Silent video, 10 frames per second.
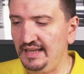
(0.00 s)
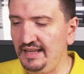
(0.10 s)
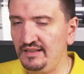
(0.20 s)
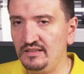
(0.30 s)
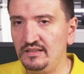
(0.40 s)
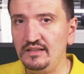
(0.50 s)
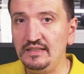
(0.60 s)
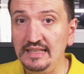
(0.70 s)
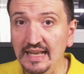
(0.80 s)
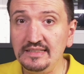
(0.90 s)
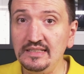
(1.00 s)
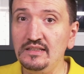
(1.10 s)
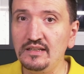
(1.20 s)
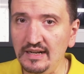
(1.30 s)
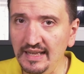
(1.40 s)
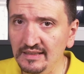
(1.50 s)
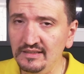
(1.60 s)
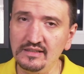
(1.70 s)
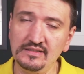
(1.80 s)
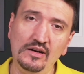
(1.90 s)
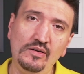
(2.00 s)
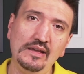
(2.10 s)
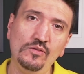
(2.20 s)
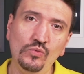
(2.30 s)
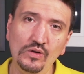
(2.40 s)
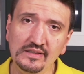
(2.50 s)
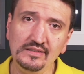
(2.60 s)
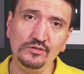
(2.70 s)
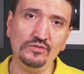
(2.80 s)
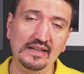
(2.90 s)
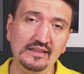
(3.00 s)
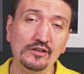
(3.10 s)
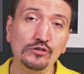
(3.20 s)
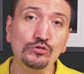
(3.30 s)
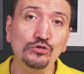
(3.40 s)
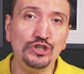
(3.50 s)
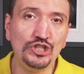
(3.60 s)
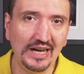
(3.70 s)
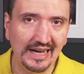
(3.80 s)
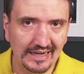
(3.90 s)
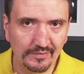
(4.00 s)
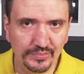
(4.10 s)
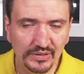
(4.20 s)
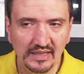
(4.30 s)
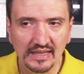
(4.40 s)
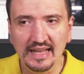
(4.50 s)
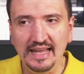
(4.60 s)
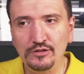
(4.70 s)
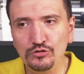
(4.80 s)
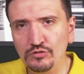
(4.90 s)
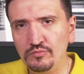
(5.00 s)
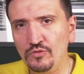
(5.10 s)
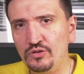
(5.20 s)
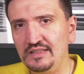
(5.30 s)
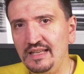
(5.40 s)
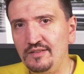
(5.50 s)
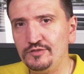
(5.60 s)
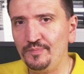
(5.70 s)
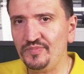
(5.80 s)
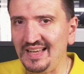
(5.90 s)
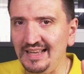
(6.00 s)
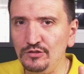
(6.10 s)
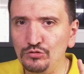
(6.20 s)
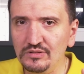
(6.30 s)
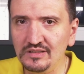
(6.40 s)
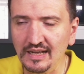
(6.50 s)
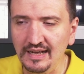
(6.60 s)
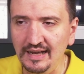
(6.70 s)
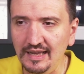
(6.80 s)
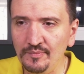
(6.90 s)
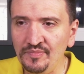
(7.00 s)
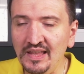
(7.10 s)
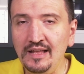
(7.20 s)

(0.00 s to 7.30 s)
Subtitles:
and yes, it renders how I want it to render, too sharp and too modern from time to time,